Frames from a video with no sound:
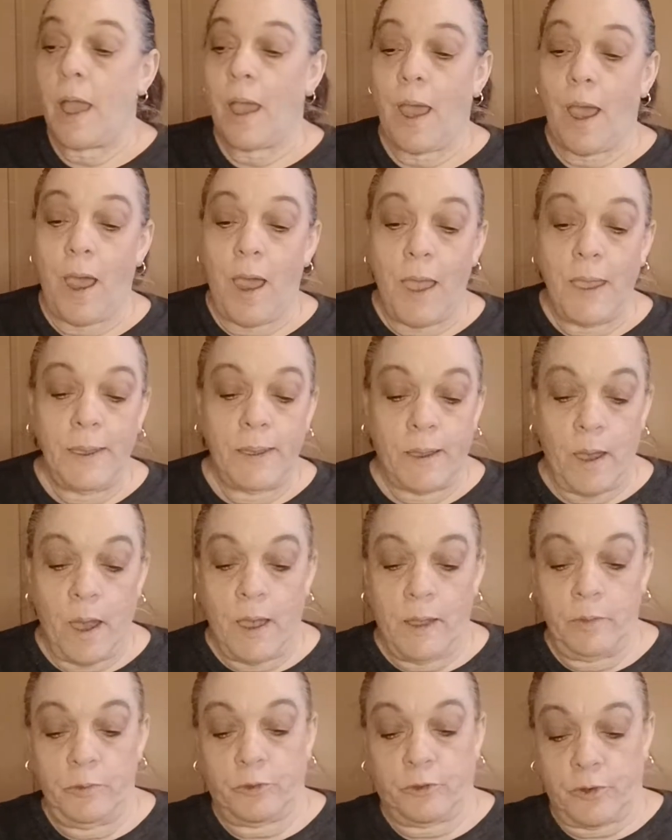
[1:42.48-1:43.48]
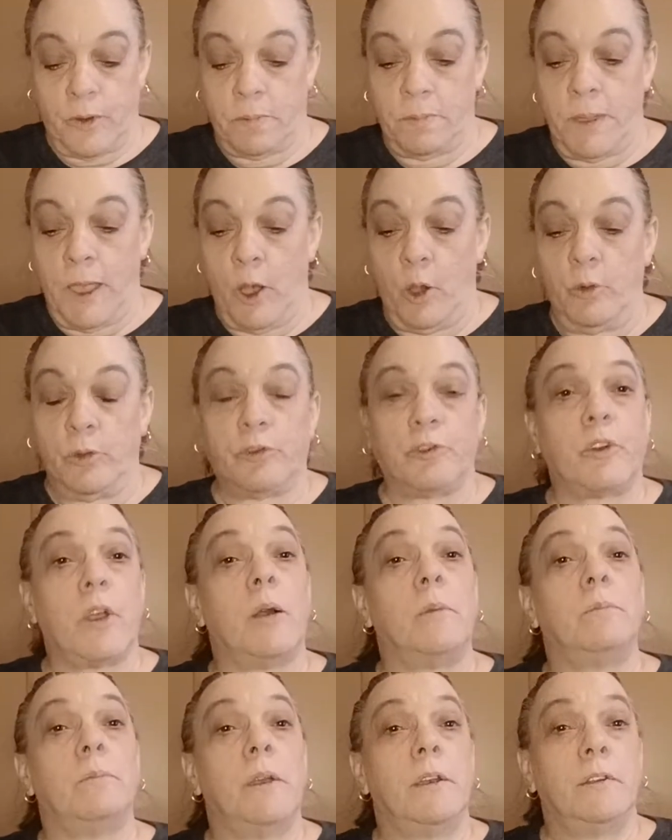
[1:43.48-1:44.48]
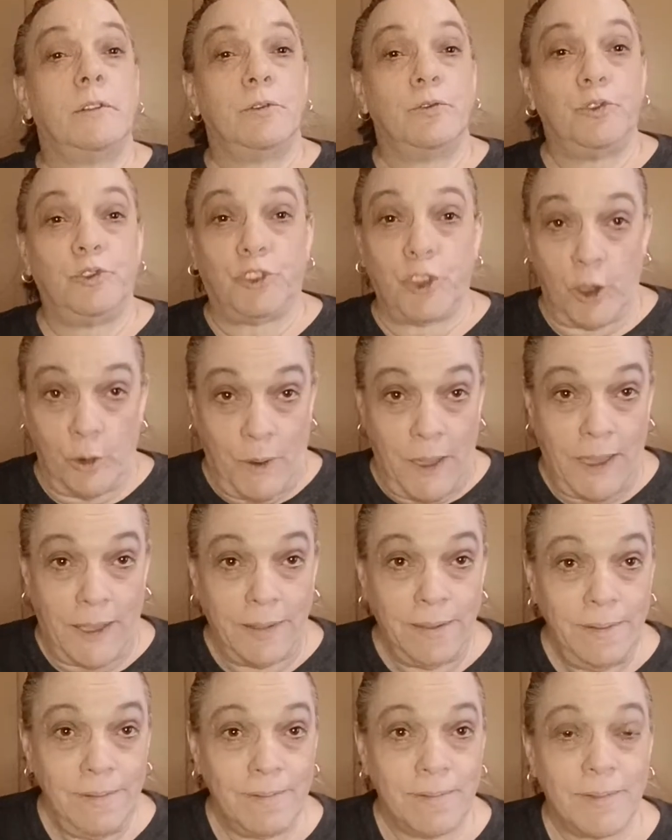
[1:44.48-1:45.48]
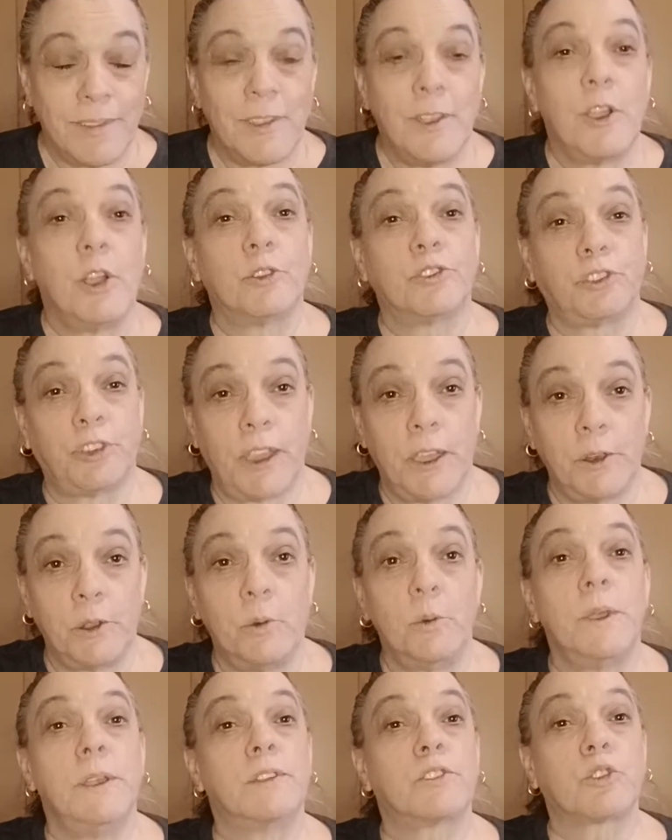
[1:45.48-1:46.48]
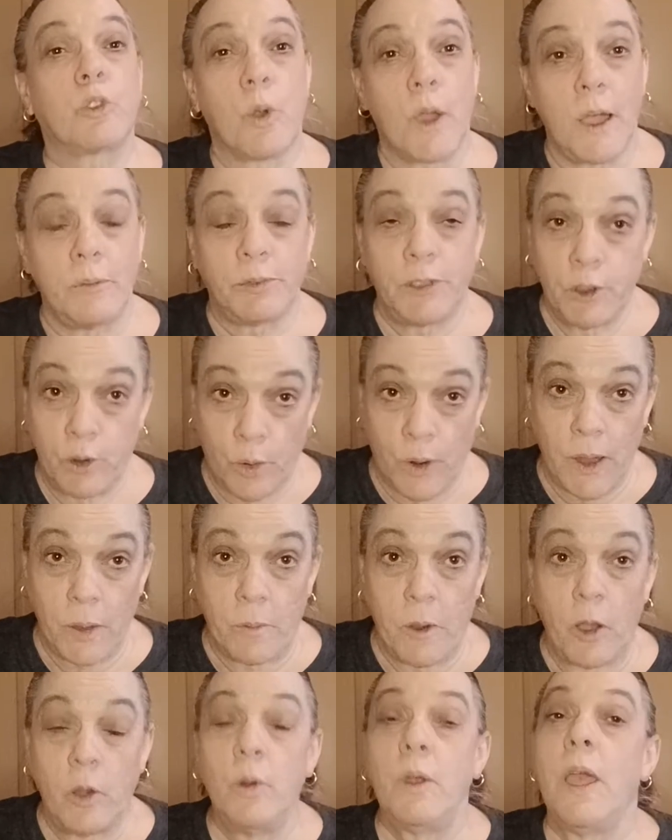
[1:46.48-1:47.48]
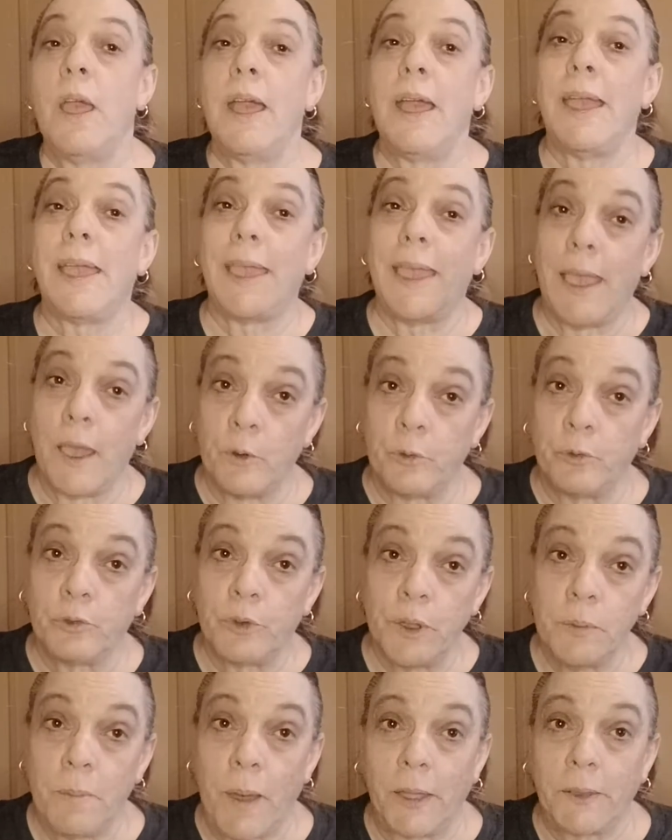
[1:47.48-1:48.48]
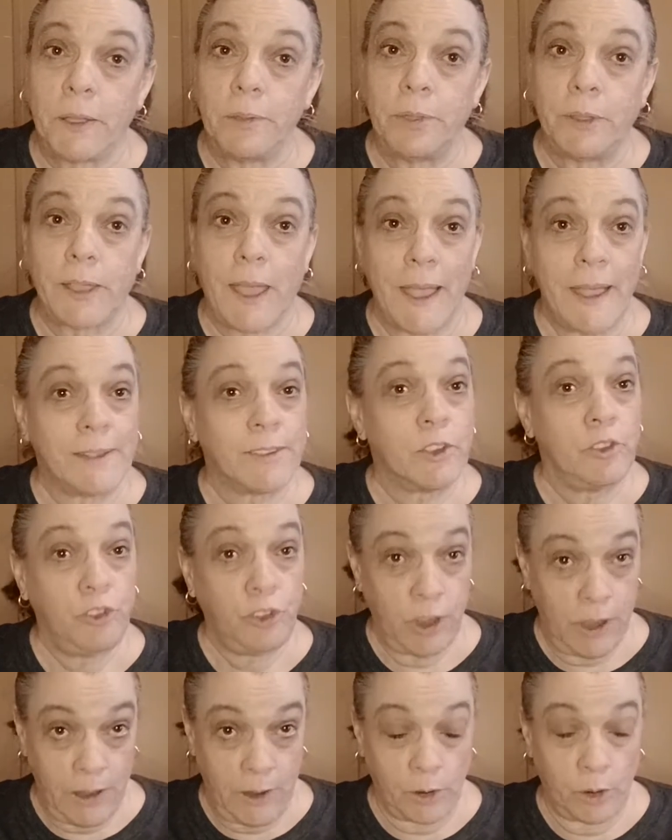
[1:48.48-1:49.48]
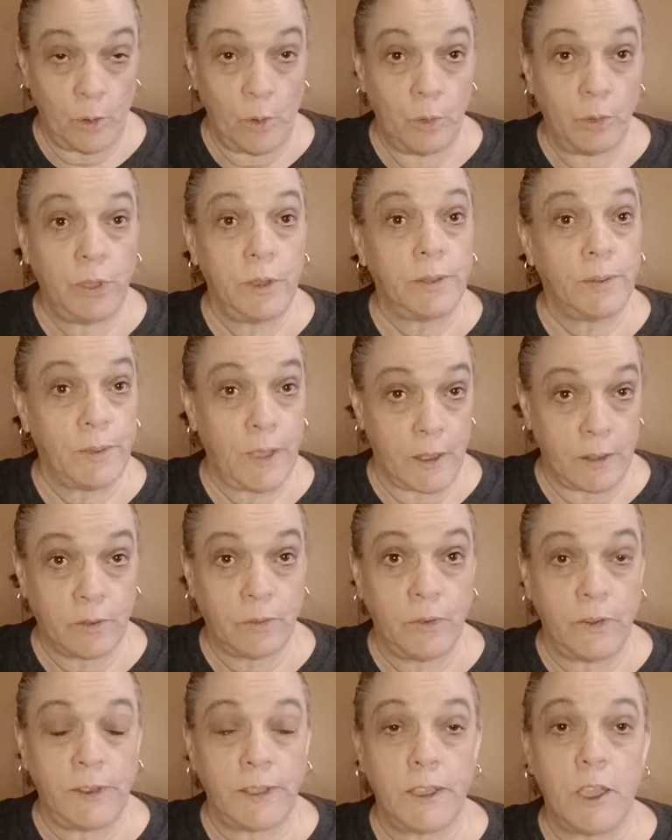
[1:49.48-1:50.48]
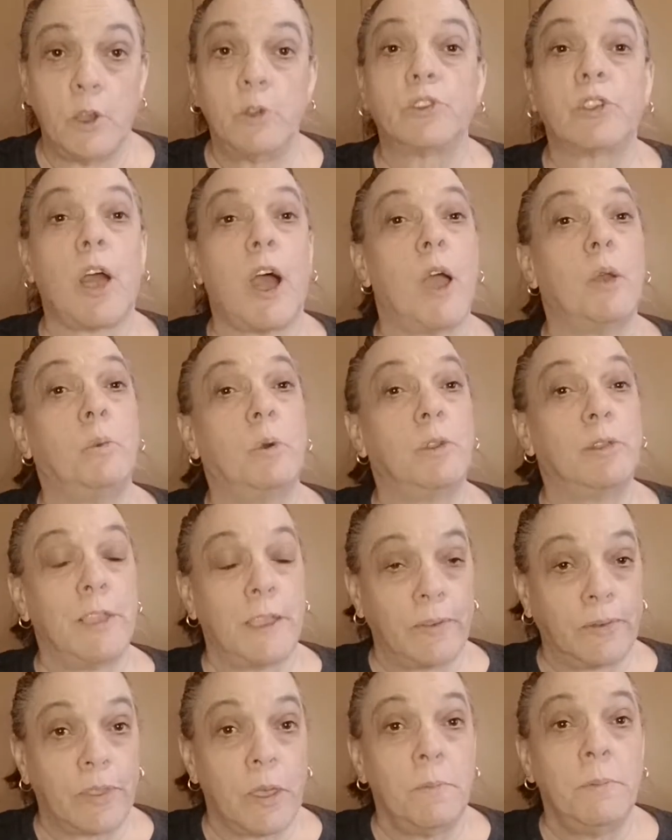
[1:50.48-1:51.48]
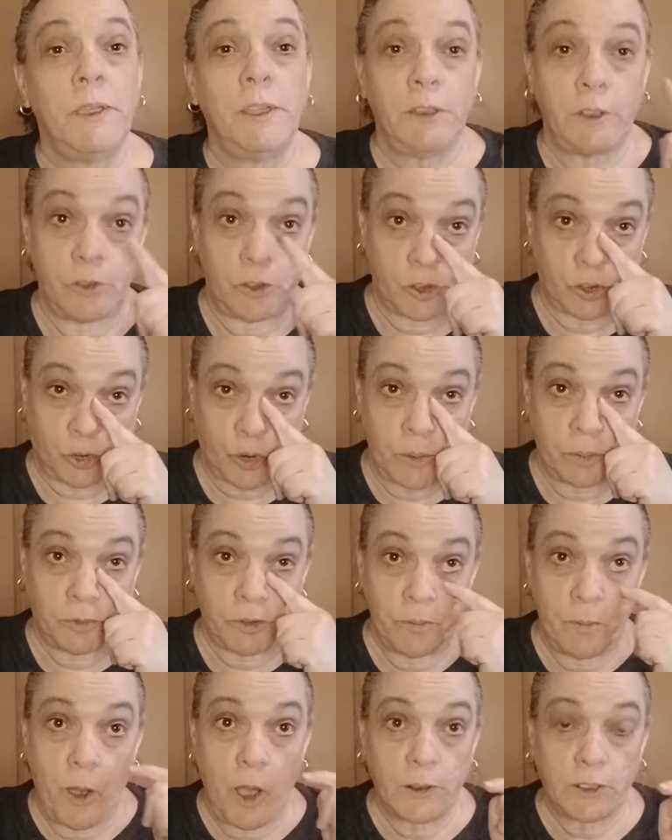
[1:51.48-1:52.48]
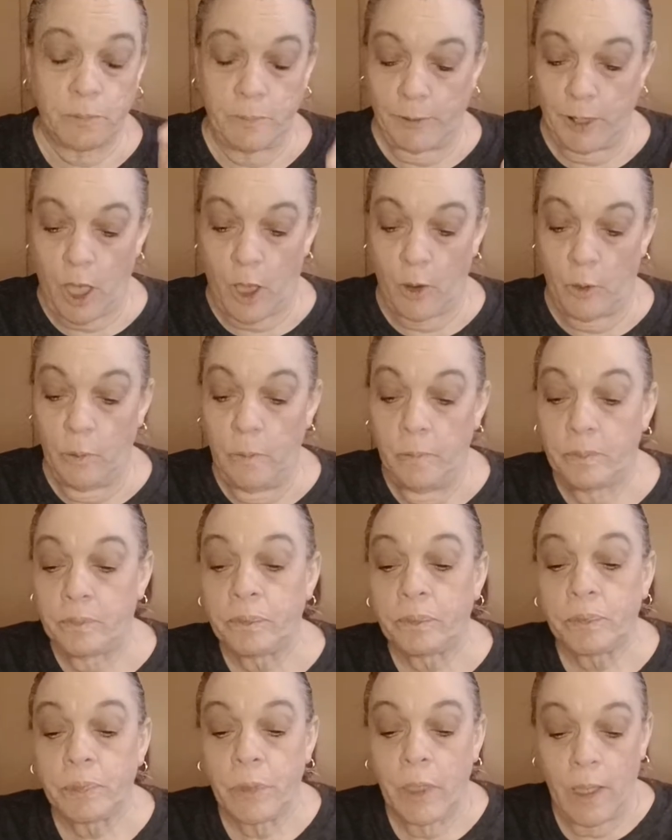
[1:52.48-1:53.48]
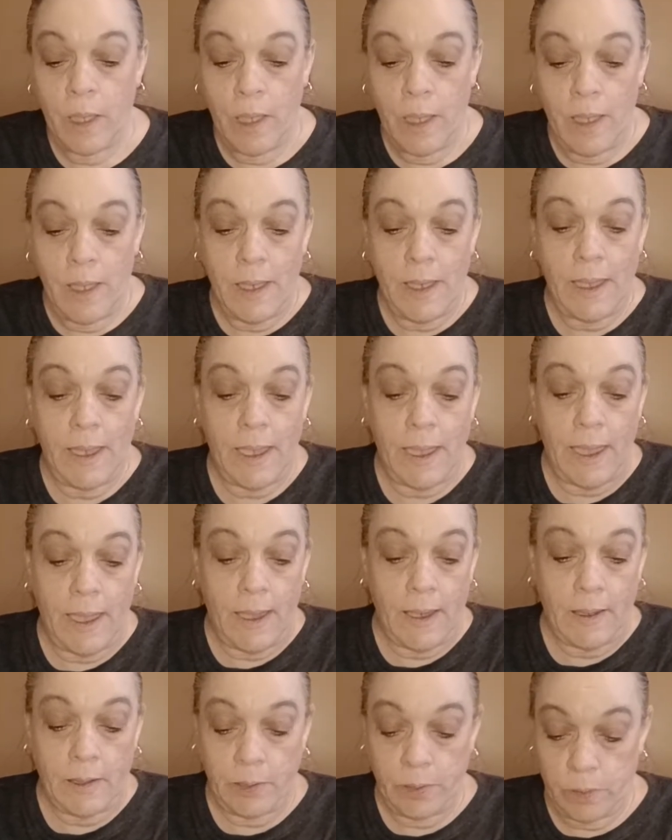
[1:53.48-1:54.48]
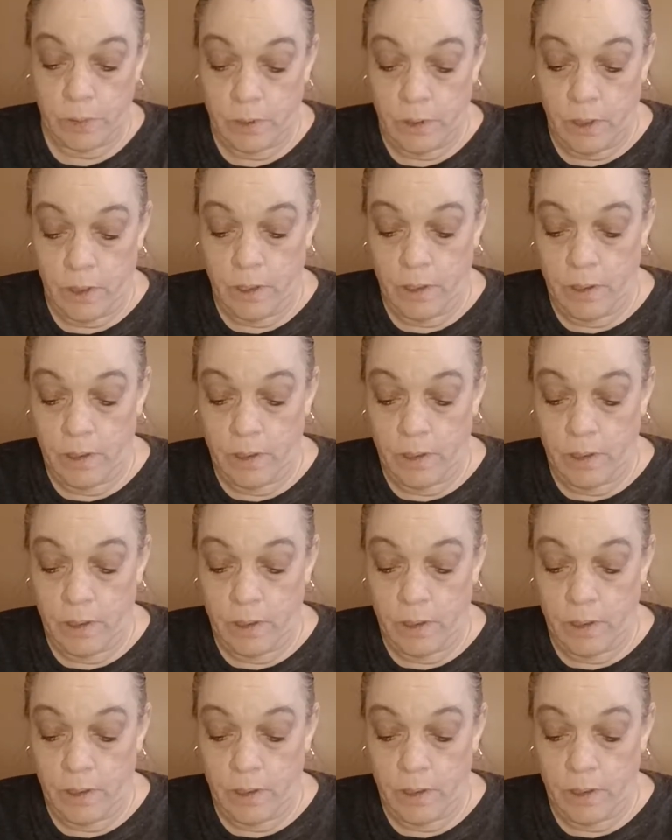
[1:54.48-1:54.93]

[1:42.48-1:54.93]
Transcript: I got from mail from Joanne. Her channel is Crafty Grandma. Everybody that has a channel that does videos, I will link them in the description box below. And